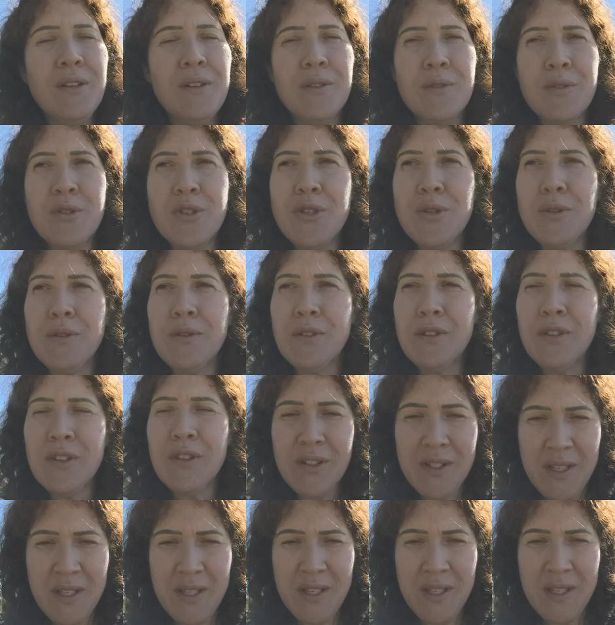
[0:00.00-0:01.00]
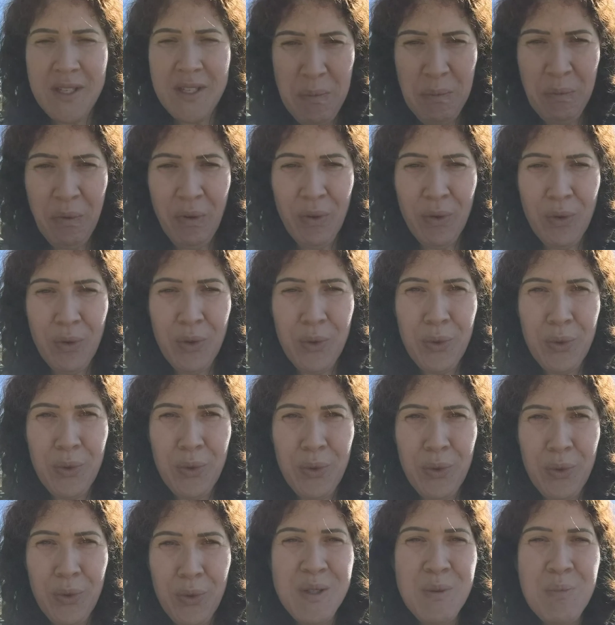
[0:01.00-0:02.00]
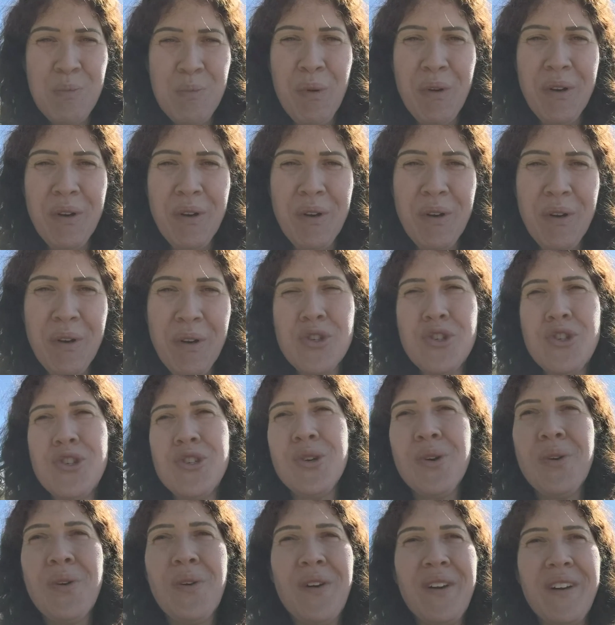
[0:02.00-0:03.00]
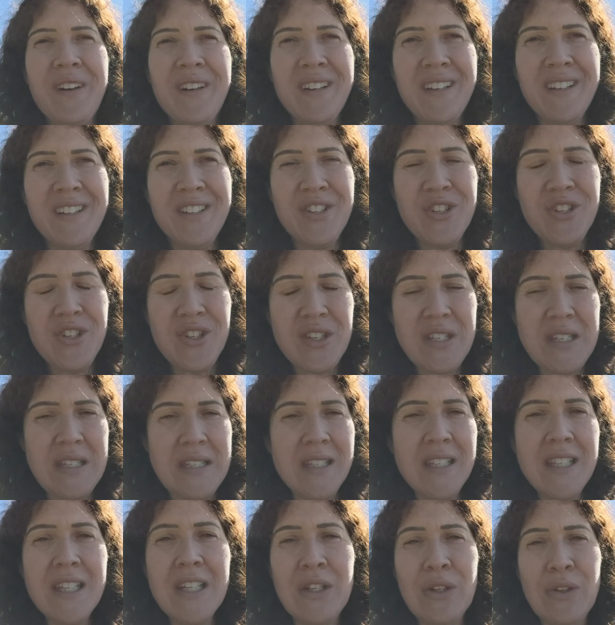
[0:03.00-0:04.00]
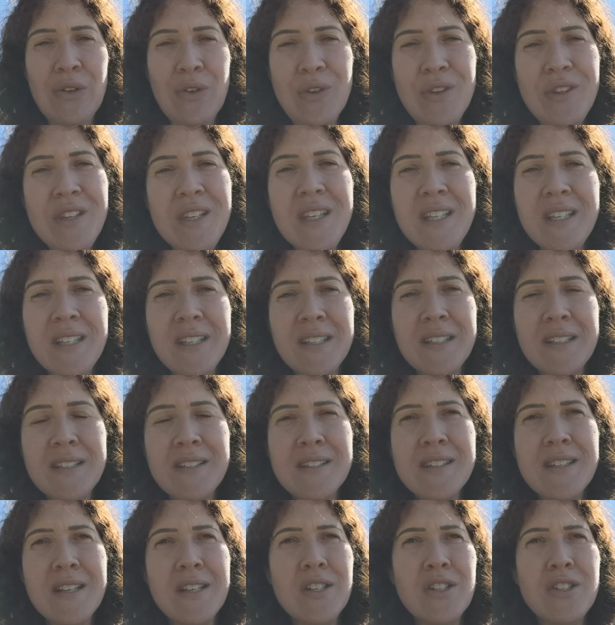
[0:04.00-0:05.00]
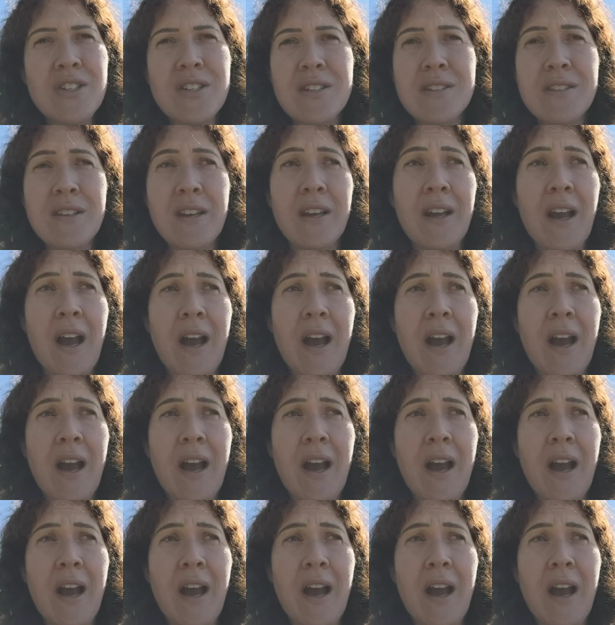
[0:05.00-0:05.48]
she looks at people who experience joy in just little things, and she's like,